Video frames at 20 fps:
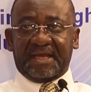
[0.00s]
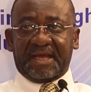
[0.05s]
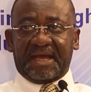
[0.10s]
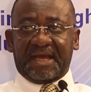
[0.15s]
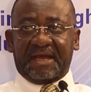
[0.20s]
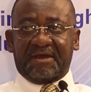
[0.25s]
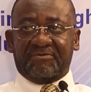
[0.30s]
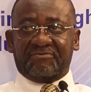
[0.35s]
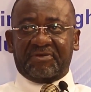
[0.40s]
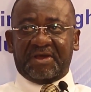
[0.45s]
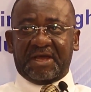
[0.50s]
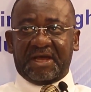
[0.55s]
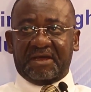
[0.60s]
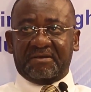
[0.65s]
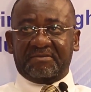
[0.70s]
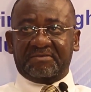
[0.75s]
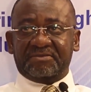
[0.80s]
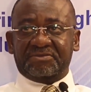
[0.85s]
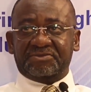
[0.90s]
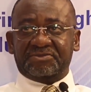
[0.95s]
I have
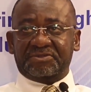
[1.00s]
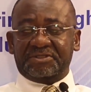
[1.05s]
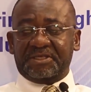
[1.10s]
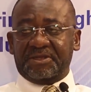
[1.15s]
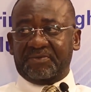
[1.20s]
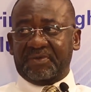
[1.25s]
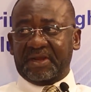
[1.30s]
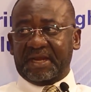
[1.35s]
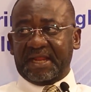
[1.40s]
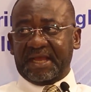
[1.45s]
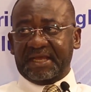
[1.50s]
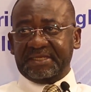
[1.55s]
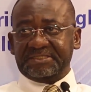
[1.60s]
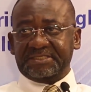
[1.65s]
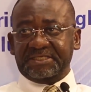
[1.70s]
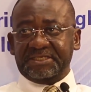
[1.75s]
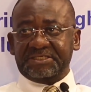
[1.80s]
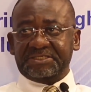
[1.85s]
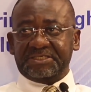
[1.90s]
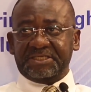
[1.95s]
come to the
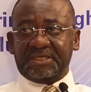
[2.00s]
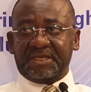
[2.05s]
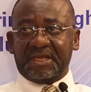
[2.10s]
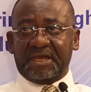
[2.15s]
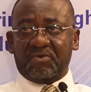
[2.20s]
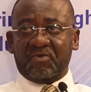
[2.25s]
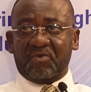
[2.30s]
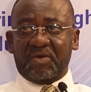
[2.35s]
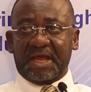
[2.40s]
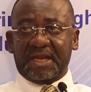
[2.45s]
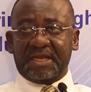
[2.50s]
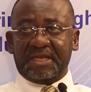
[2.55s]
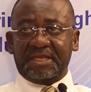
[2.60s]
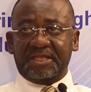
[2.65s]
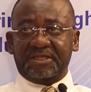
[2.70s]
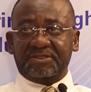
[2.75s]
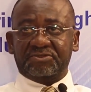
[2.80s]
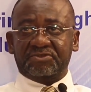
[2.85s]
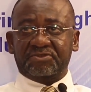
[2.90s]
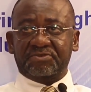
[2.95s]
realization that one
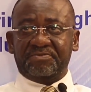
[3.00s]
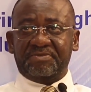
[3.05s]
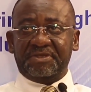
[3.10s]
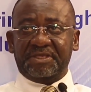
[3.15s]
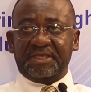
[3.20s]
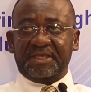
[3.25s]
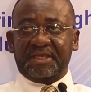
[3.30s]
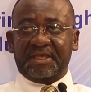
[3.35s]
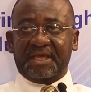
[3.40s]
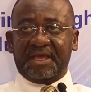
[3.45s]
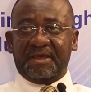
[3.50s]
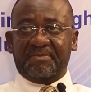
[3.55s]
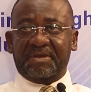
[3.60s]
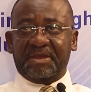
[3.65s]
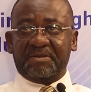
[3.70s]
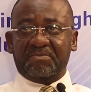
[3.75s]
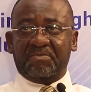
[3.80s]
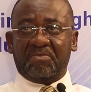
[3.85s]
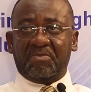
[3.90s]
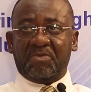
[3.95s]
needs to be a
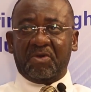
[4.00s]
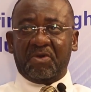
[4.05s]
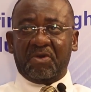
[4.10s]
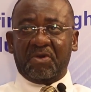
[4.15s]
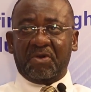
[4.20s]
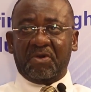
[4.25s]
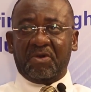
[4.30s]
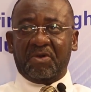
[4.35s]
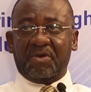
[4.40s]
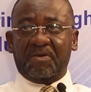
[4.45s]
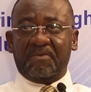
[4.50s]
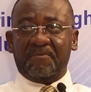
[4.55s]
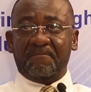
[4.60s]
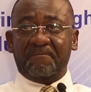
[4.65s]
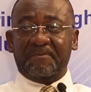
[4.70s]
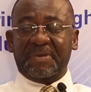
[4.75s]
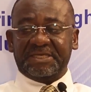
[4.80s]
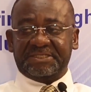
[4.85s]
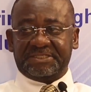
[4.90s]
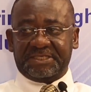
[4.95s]
bit more
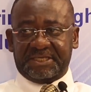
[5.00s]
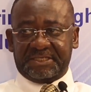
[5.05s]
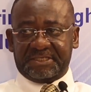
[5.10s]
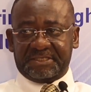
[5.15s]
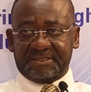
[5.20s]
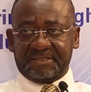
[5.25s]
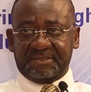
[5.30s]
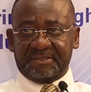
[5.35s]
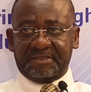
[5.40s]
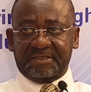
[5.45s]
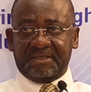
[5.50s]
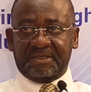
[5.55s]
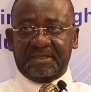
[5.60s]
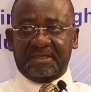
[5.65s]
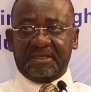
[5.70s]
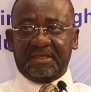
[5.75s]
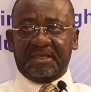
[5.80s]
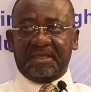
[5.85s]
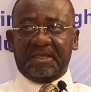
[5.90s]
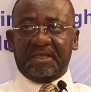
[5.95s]
measured
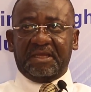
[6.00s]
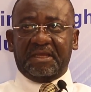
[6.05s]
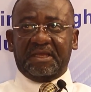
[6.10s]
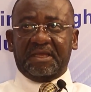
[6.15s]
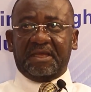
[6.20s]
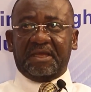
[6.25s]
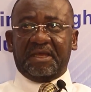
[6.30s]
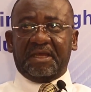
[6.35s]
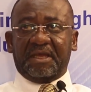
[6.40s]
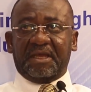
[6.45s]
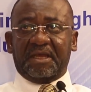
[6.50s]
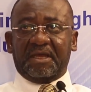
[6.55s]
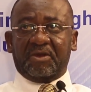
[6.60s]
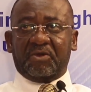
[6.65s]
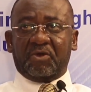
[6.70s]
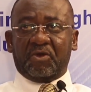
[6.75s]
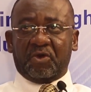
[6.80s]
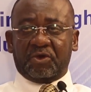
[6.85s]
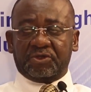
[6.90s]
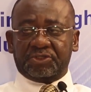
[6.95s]

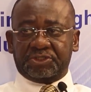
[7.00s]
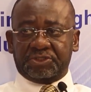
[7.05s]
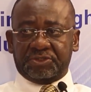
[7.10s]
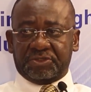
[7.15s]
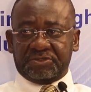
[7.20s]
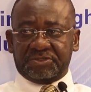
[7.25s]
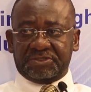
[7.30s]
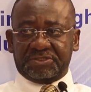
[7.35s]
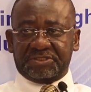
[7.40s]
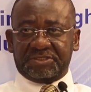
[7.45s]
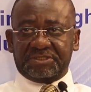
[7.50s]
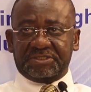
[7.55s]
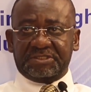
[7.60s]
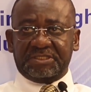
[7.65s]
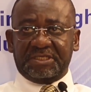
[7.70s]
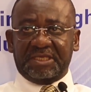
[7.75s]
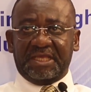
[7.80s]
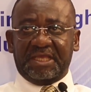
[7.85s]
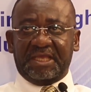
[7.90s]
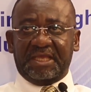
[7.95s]
and
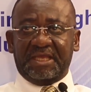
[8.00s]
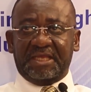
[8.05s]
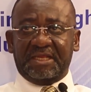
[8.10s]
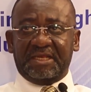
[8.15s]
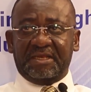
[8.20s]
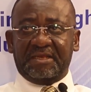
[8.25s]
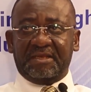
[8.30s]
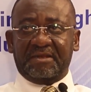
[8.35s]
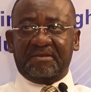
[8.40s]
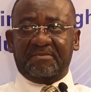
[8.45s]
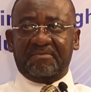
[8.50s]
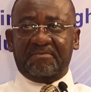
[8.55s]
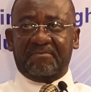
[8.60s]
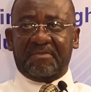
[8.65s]
cautious in